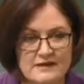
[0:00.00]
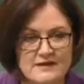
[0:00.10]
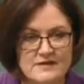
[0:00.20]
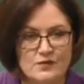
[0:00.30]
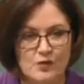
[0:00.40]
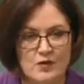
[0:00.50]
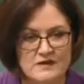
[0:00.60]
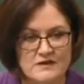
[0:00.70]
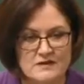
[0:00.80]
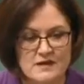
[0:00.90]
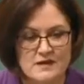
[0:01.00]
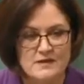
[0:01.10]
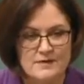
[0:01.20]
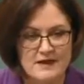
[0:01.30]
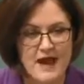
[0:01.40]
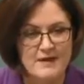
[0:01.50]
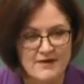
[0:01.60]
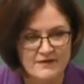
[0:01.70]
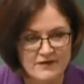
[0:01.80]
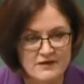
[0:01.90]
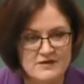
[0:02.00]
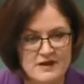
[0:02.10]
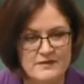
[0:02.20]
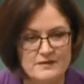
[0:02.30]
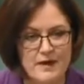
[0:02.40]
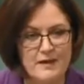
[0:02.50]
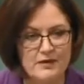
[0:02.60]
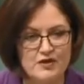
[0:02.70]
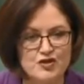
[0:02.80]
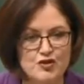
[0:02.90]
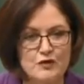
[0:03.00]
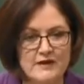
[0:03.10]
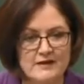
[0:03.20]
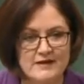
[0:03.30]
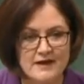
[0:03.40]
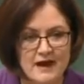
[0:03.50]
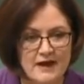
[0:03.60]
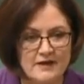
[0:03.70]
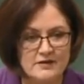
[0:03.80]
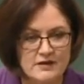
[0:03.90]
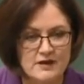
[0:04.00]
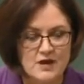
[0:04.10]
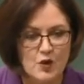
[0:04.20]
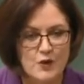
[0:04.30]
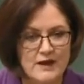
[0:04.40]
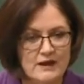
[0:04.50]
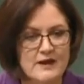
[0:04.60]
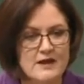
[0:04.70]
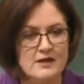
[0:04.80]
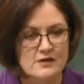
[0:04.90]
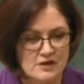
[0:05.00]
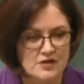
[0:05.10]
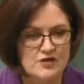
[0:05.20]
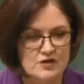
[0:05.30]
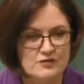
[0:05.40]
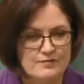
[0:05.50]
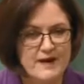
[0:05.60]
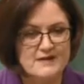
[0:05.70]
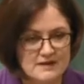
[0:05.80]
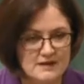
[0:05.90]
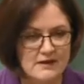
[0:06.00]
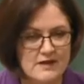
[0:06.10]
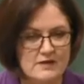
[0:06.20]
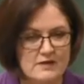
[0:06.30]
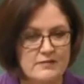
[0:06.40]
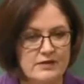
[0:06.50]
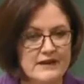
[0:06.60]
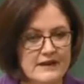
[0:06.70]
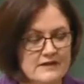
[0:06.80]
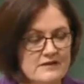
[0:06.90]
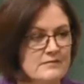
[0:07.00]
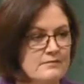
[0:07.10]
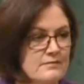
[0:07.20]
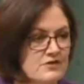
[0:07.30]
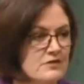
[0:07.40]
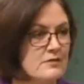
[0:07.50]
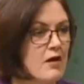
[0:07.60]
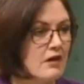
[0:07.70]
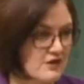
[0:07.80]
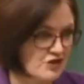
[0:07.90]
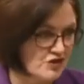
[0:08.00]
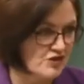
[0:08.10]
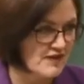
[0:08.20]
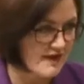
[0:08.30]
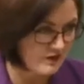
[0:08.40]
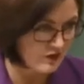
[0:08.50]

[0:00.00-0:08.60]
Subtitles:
list became evident and was published, Julia Gillard quickly, basically completely demolished David